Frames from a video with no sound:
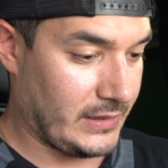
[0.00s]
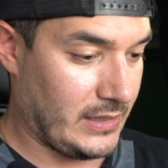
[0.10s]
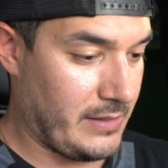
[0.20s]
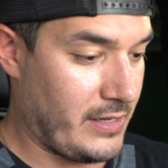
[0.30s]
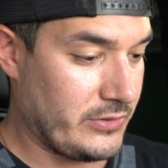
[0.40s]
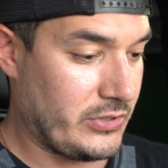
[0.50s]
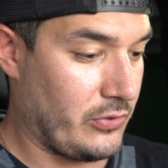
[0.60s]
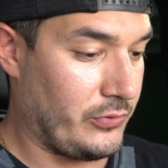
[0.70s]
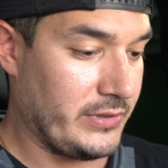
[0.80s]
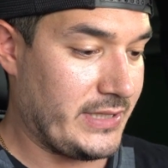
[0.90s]
I'll just go
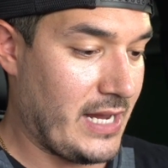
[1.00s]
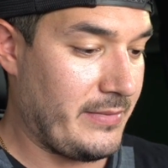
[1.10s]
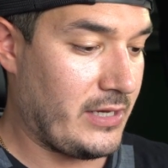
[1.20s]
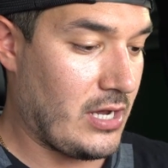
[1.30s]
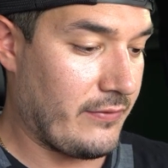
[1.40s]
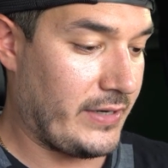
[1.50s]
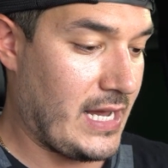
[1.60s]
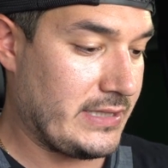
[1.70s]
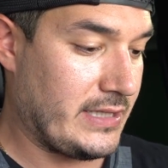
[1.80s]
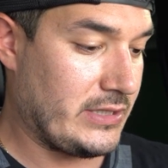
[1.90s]
through it. Timing, cover
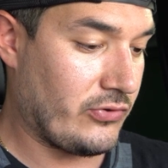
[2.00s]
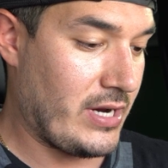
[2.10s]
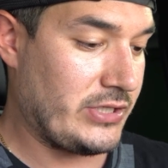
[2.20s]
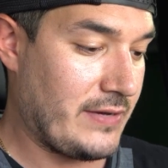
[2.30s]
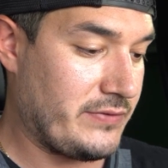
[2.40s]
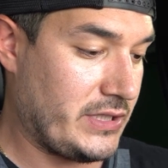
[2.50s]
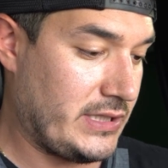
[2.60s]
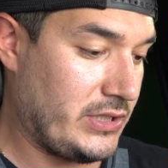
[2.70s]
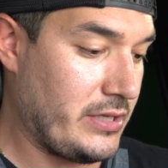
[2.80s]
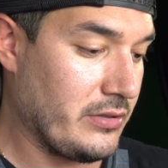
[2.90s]
gaskets,
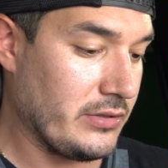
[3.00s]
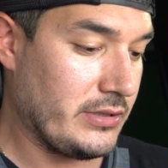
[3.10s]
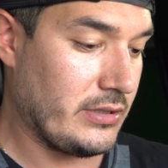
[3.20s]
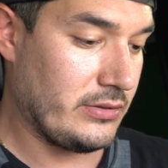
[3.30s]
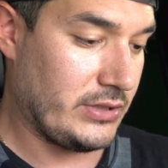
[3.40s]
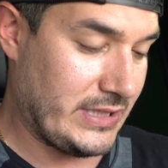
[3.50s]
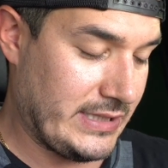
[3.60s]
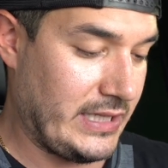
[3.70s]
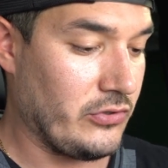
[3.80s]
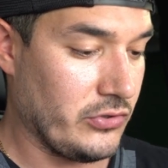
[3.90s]
crankshaft shield
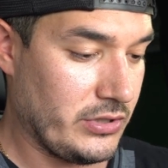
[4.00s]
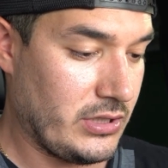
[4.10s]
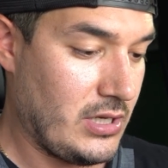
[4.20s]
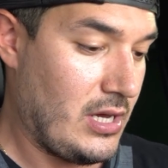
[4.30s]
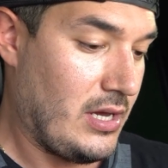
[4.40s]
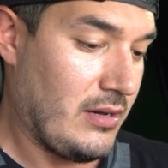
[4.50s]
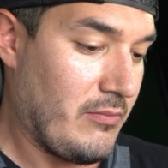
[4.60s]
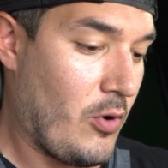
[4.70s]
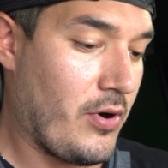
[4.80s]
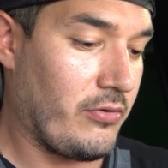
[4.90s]
seals,
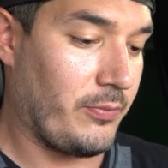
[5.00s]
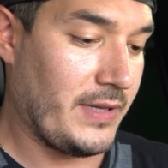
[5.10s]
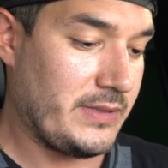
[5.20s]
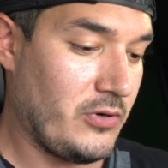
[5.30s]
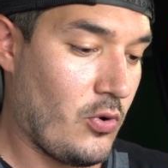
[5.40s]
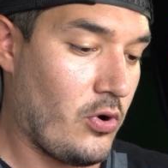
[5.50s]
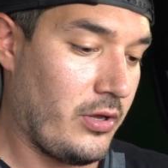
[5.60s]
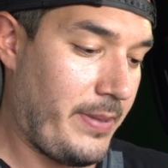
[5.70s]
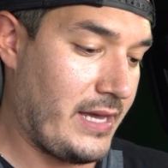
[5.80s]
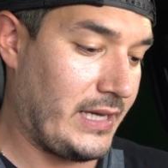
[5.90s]
Mopar replacement oil
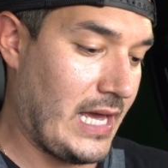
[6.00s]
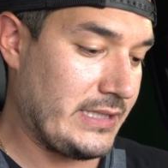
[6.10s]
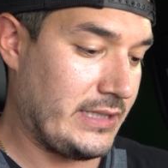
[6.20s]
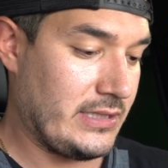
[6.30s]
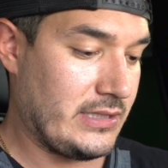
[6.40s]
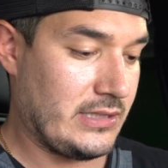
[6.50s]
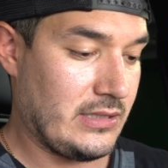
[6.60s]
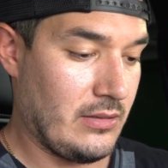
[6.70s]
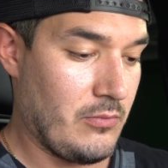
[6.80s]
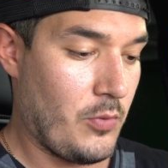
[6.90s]
pan gaskets,
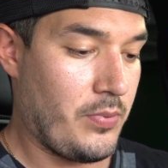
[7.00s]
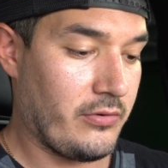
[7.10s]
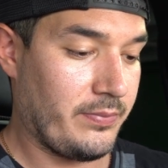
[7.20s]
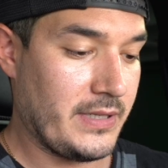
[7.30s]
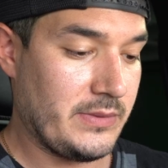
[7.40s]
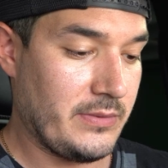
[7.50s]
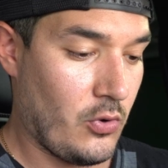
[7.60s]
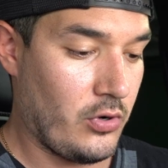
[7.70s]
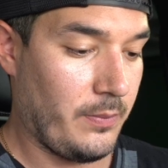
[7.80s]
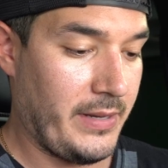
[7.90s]
Mopar replacement
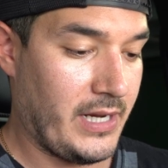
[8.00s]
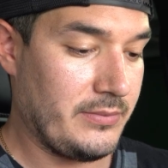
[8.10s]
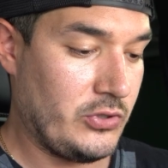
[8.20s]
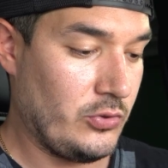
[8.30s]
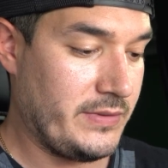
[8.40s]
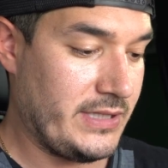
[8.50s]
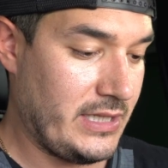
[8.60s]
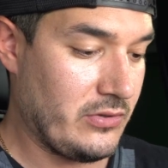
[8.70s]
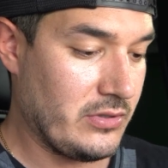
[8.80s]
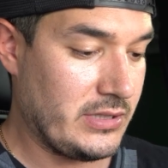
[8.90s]
oil pickup tube
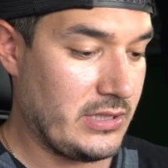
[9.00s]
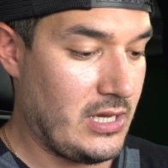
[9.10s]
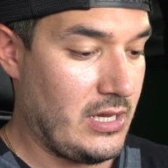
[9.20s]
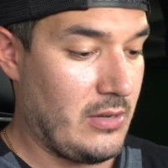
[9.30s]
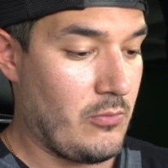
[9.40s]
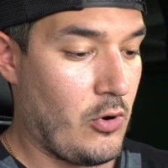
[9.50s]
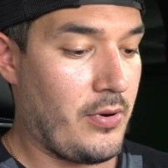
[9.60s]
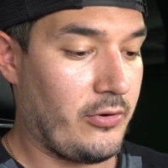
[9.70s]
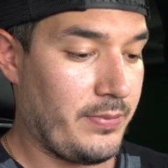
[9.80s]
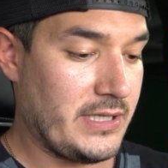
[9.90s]
seals,
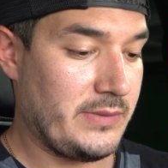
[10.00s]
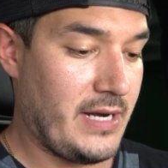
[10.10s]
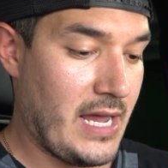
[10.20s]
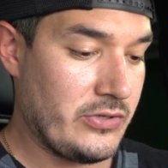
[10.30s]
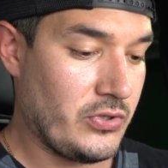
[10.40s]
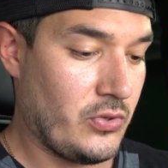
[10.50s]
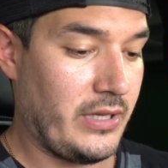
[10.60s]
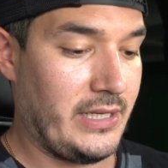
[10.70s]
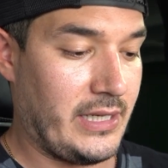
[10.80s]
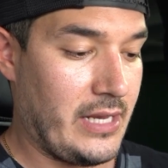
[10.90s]
Mopar replacement engine oil
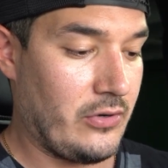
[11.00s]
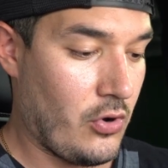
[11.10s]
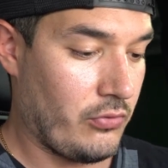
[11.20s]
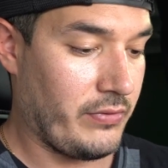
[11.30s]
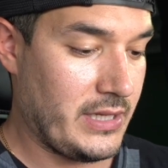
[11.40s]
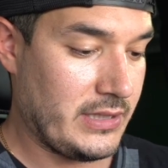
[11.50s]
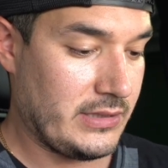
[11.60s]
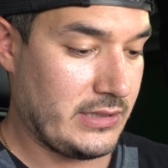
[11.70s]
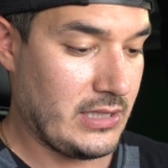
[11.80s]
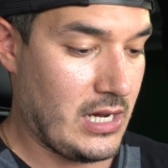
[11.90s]
indicator
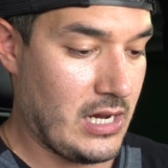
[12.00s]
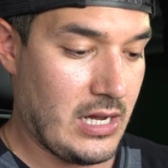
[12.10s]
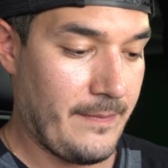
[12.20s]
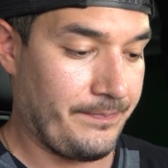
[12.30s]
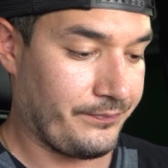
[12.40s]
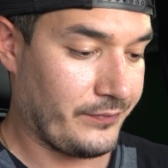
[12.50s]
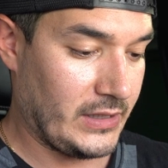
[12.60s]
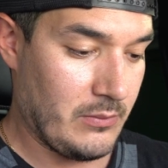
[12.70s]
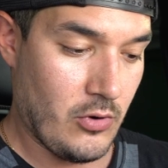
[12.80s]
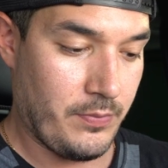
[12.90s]
O-rings.
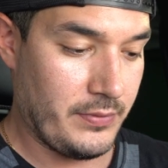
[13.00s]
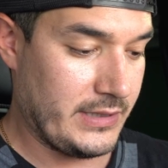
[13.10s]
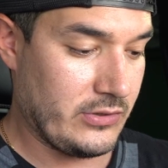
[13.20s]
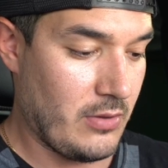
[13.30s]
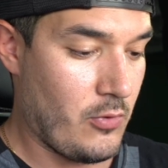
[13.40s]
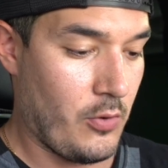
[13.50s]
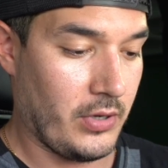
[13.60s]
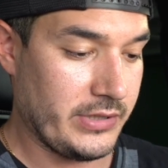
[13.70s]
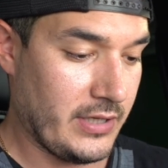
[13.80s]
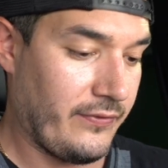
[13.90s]
This is all
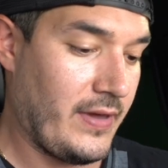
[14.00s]
Mopar stuff.